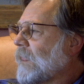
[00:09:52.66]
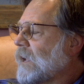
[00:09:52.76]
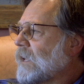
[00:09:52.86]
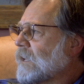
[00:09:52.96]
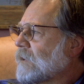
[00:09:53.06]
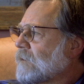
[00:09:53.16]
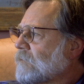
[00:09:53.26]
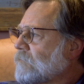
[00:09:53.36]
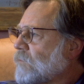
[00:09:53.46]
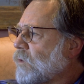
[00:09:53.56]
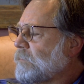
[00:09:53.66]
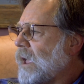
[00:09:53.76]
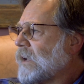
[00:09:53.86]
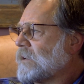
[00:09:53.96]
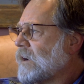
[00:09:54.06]
and went
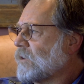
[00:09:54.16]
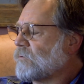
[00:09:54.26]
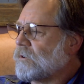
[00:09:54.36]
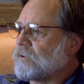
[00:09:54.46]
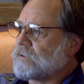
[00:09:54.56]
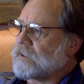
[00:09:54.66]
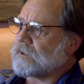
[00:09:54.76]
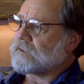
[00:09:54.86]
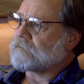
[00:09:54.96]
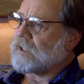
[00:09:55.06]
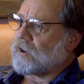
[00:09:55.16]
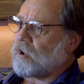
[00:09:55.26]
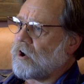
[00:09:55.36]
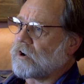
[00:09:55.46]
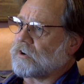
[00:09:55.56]
back down to the road, and a
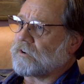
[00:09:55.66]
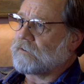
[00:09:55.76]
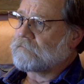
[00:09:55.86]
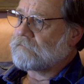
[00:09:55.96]
logger,